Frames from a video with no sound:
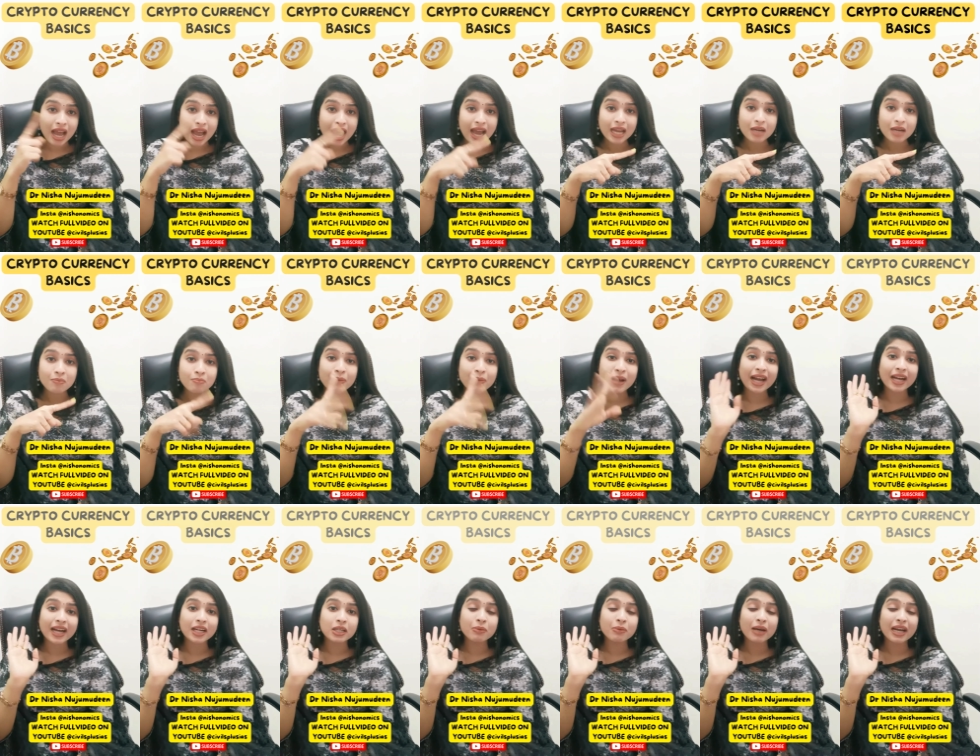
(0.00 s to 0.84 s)
and
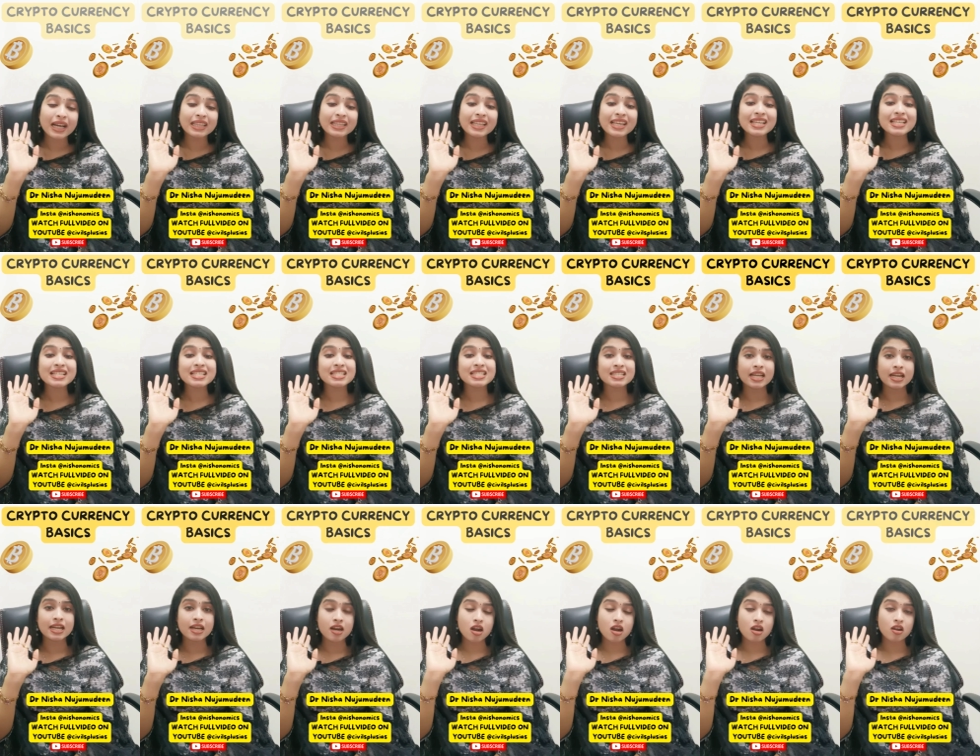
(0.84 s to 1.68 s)
backed by the
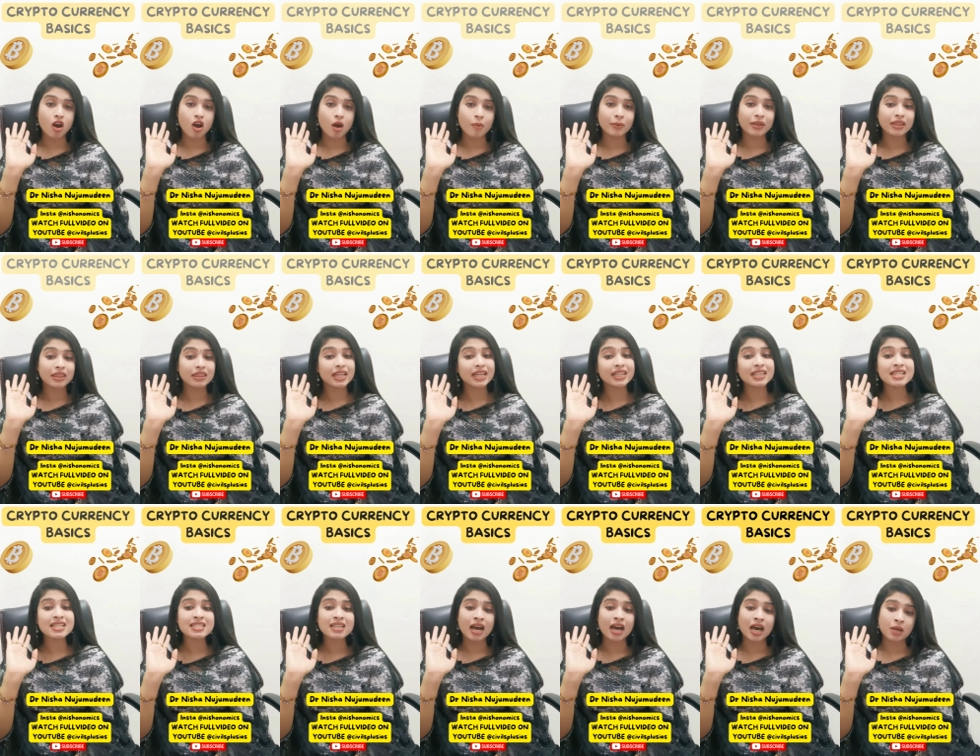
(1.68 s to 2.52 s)
central government, that
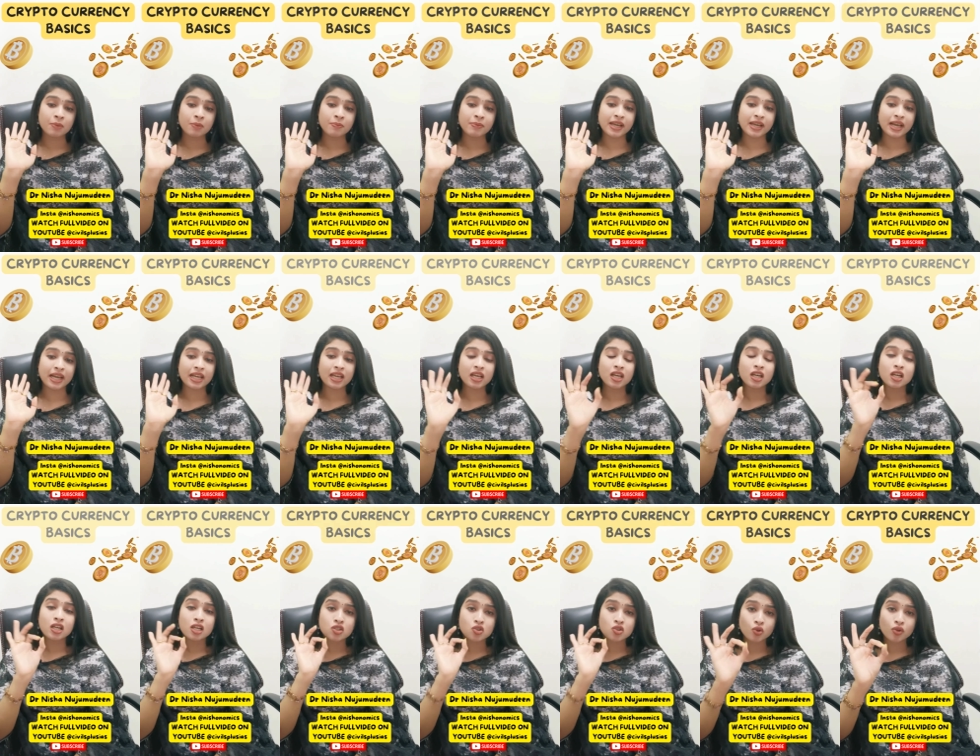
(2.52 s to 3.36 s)
is RBI.
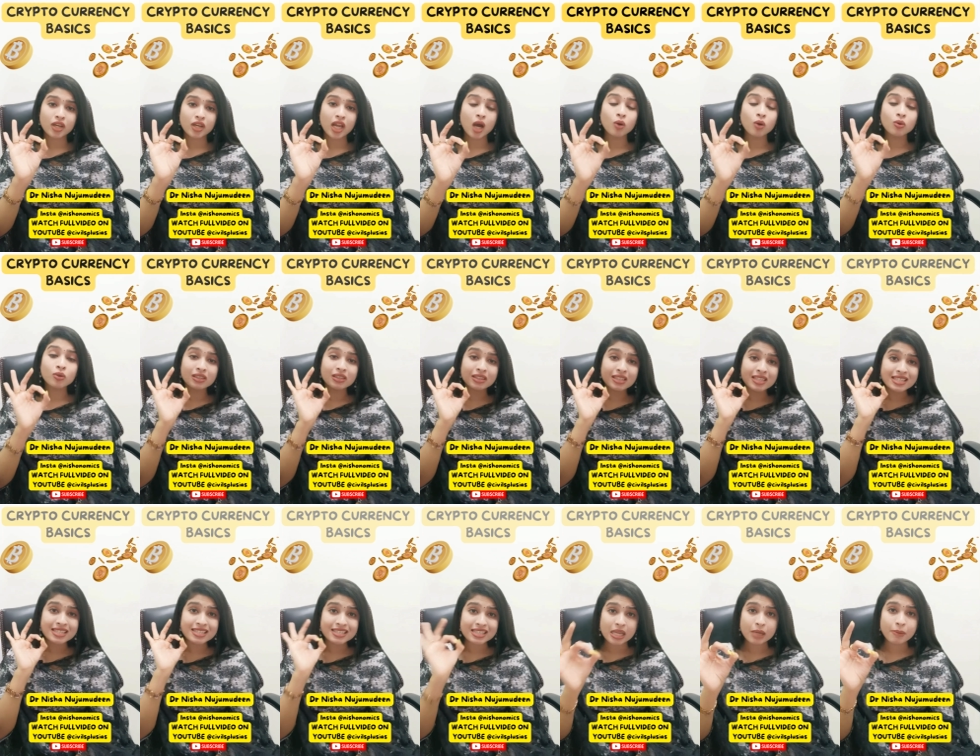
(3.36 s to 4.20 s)
So now
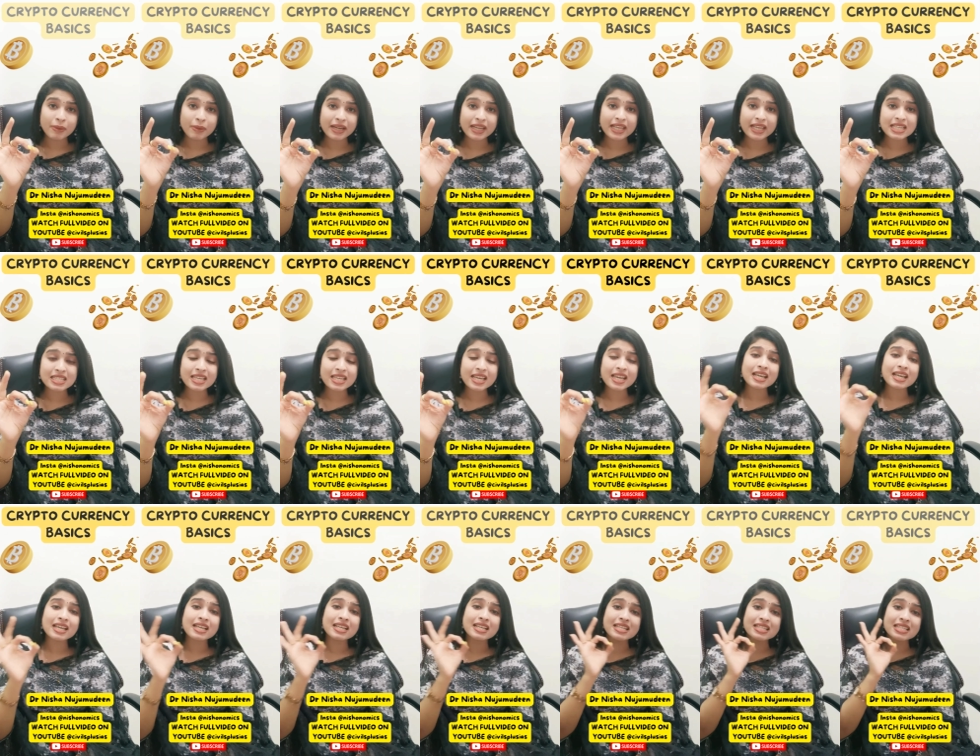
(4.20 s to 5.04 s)
this CBDC
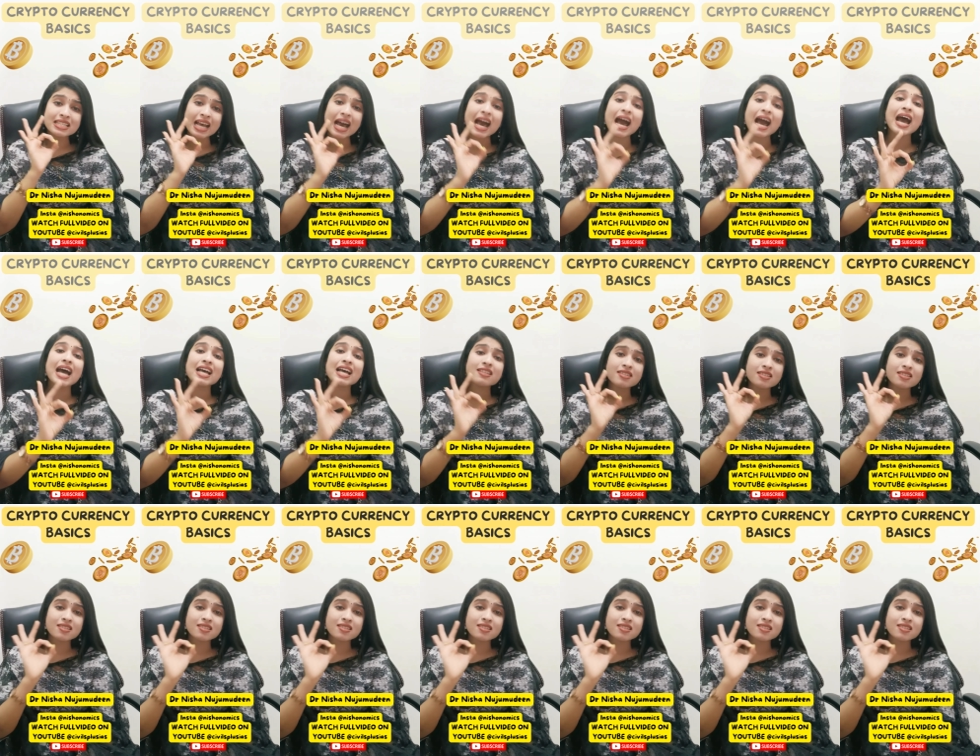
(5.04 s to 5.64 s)
is as